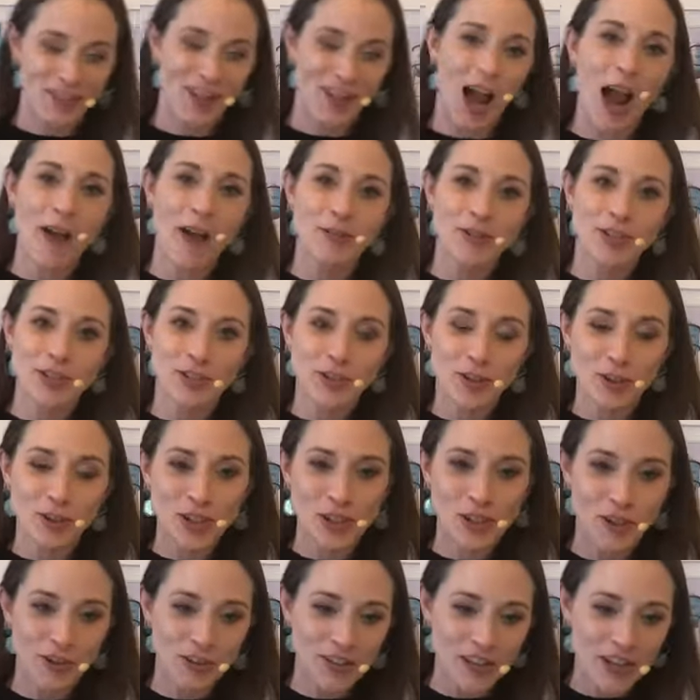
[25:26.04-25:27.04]
I was just
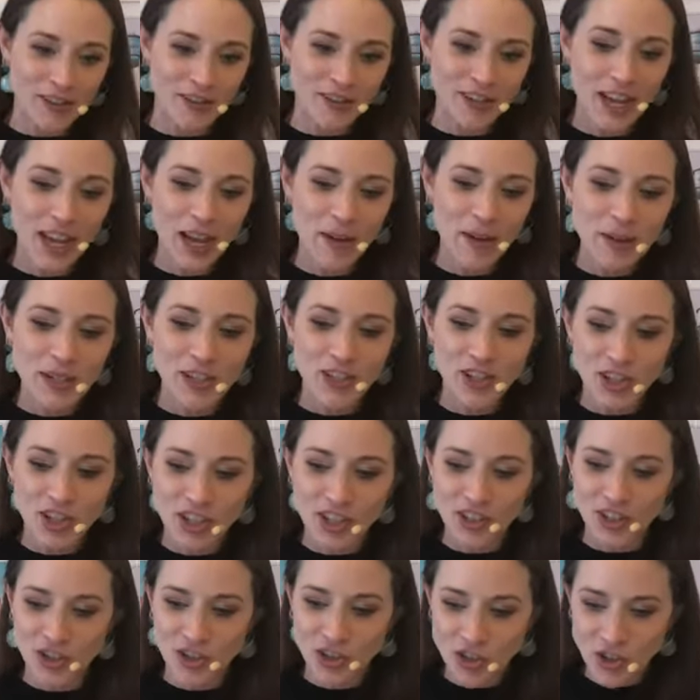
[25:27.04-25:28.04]
coaching her the other day because she
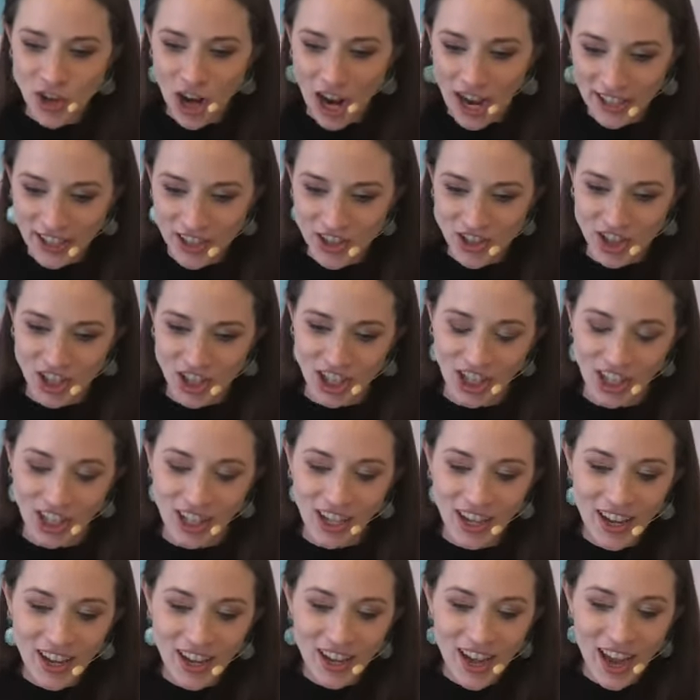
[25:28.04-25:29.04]
does
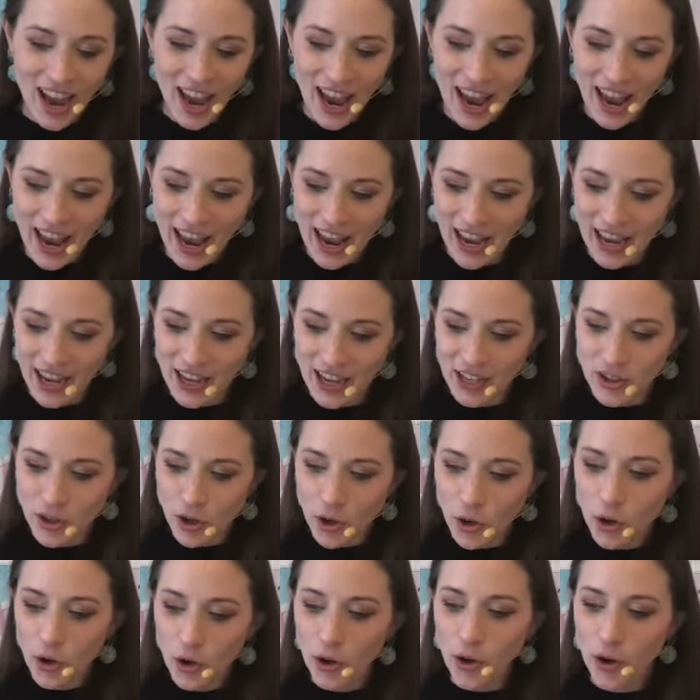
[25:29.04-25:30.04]
strategy, and
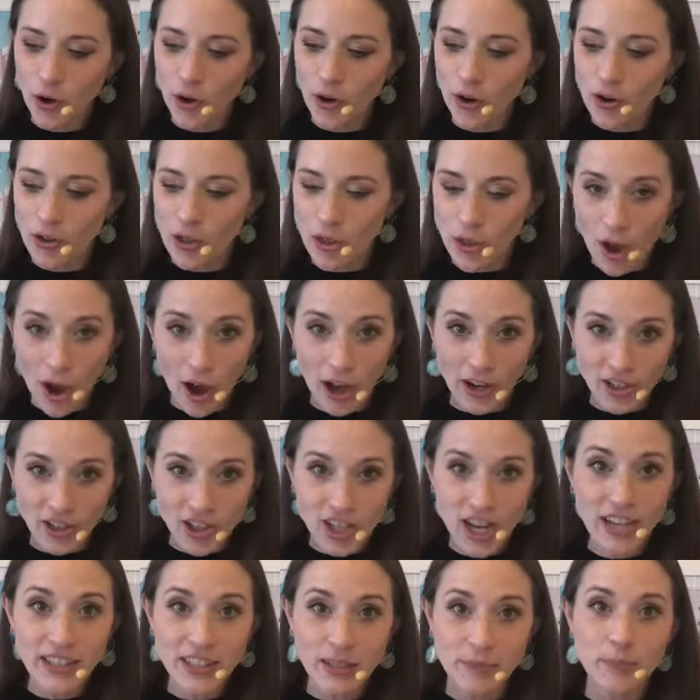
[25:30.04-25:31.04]
her thought,
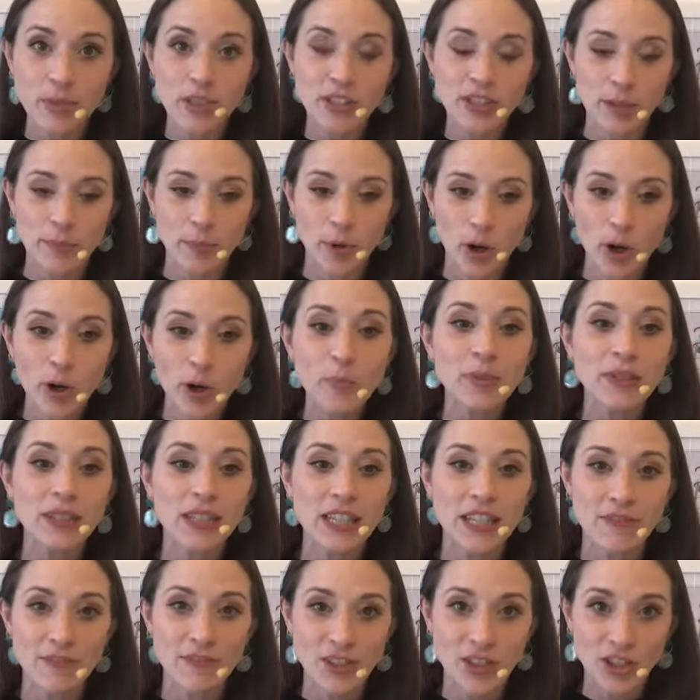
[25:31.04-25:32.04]
she hasn't built up her
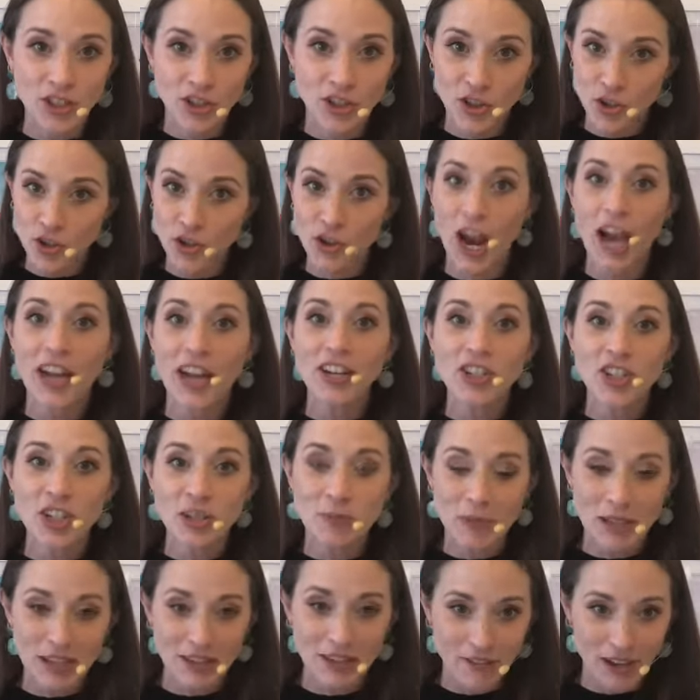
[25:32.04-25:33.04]
belief in just strategy
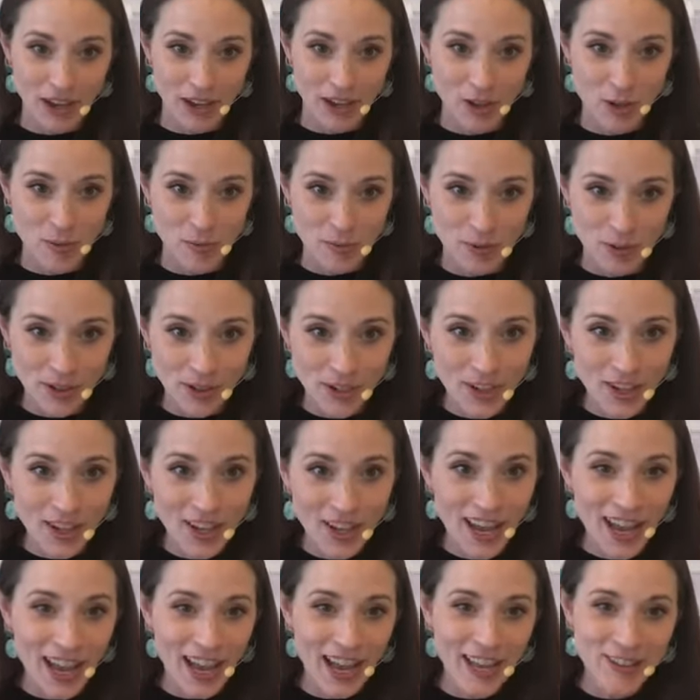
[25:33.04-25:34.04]
being valuable.
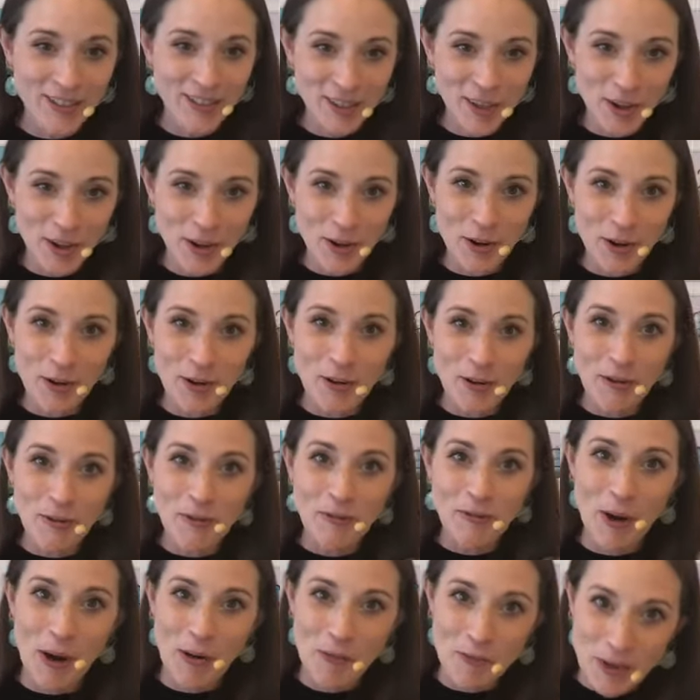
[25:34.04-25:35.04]
And so
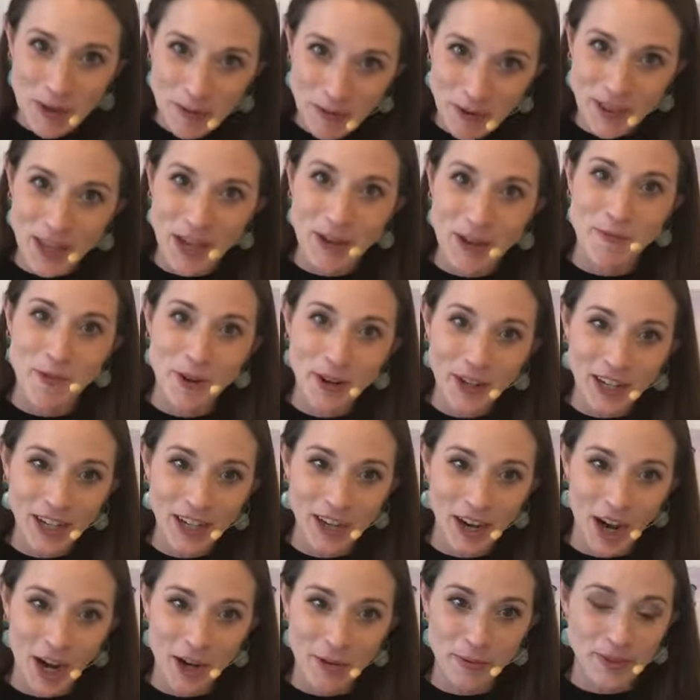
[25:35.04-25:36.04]
what we were then
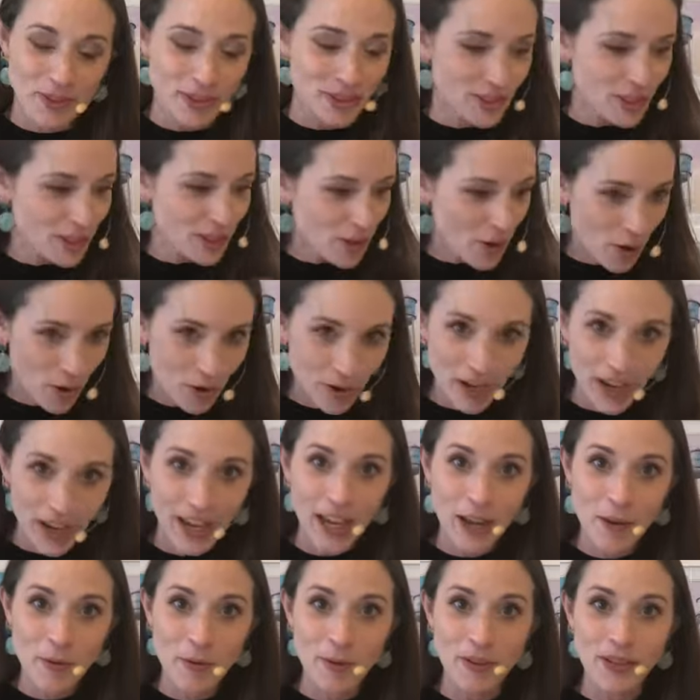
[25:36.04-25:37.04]
working on was just like, okay,
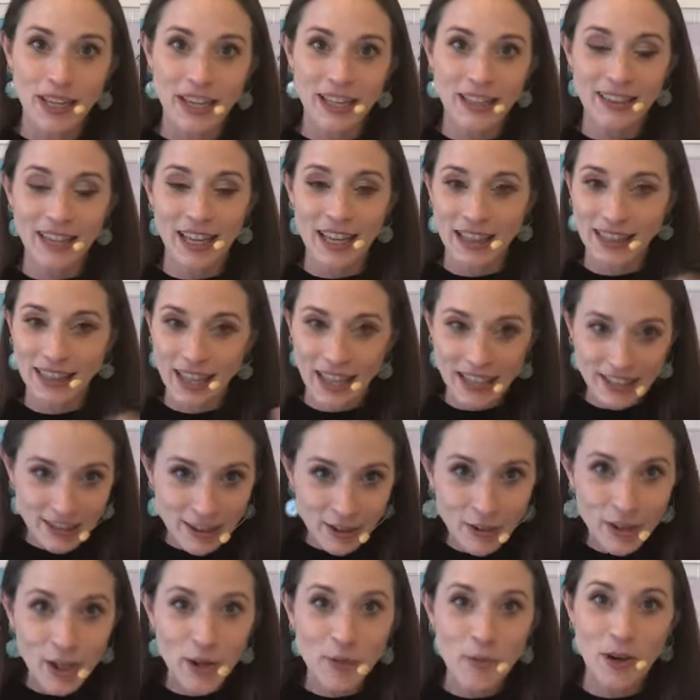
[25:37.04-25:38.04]
well, like let's
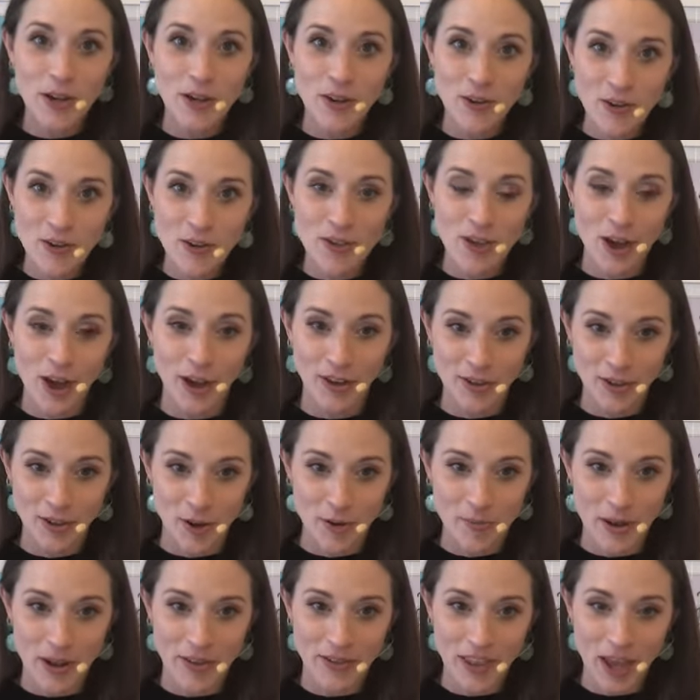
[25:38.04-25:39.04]
look at what your thoughts are
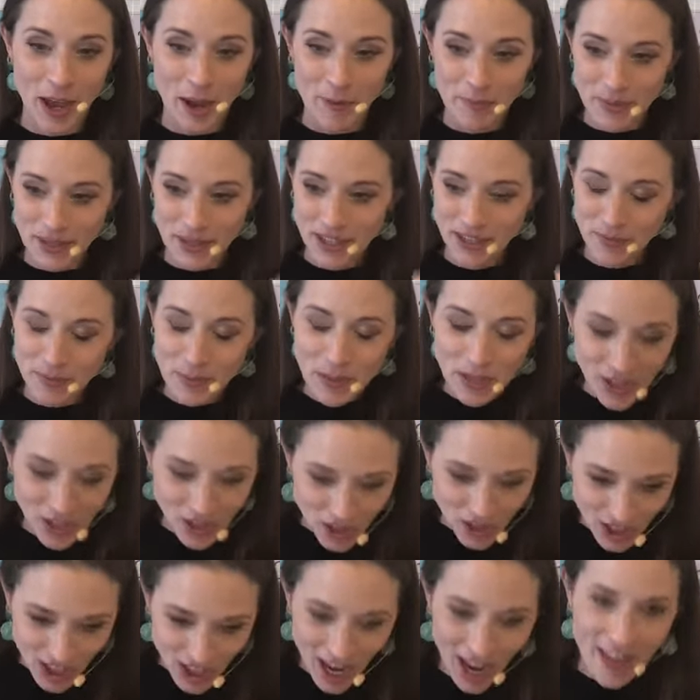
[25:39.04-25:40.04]
about that, because
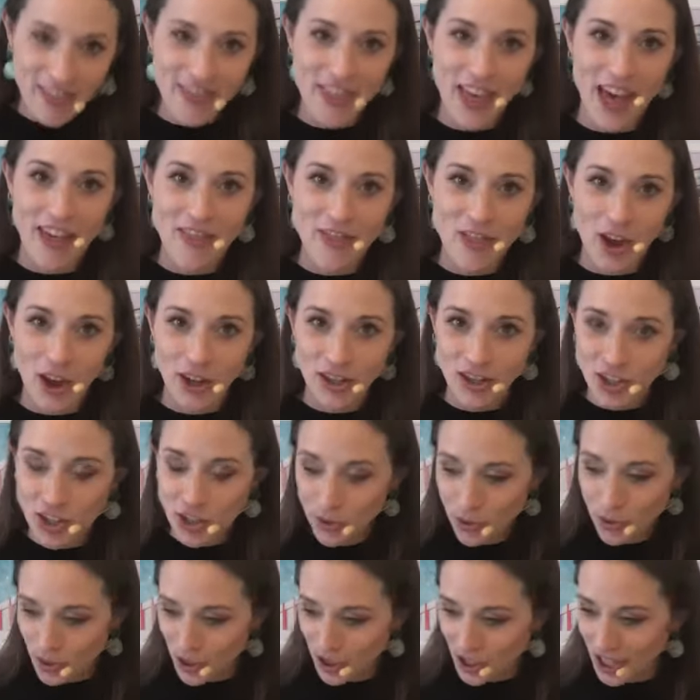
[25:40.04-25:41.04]
she had that thought, she
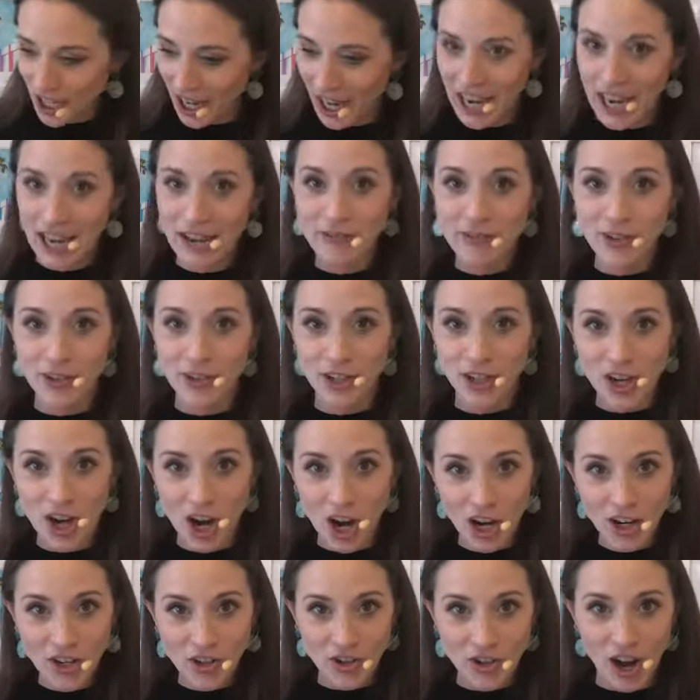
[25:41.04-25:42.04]
sort of caved on a
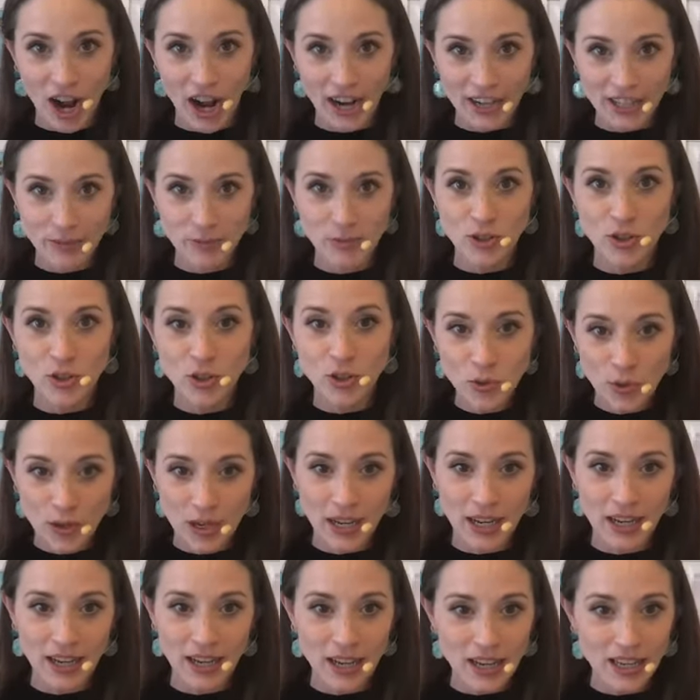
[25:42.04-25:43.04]
contract and was
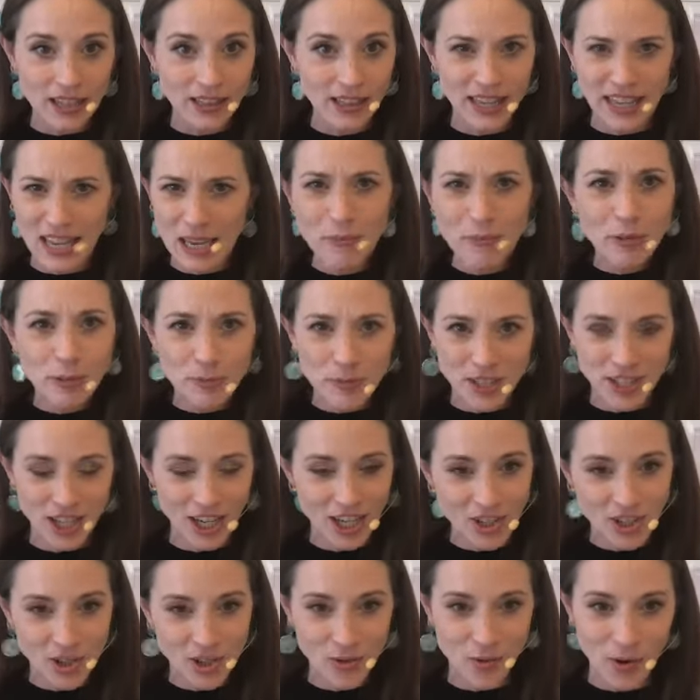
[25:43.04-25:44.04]
doing like
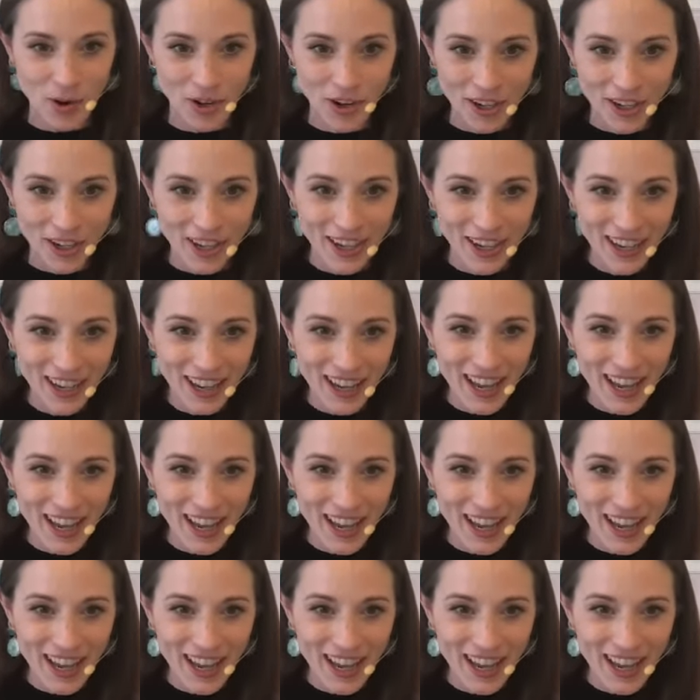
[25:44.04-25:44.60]
implementation work.